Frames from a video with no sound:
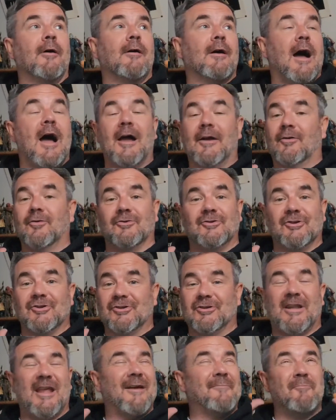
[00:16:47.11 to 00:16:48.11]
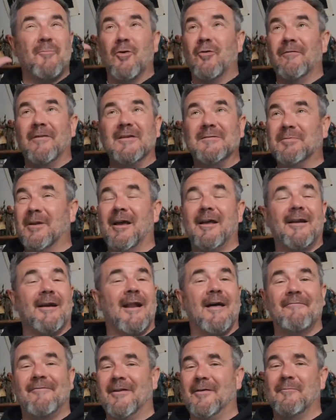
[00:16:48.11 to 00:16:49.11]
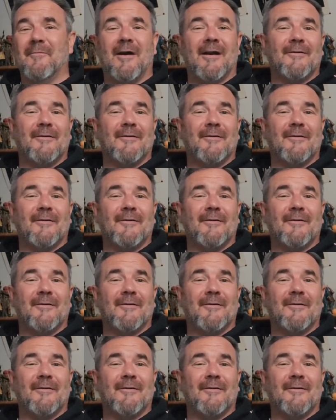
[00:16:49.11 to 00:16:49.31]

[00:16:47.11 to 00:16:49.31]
I could just, they had movies playing and everything, man.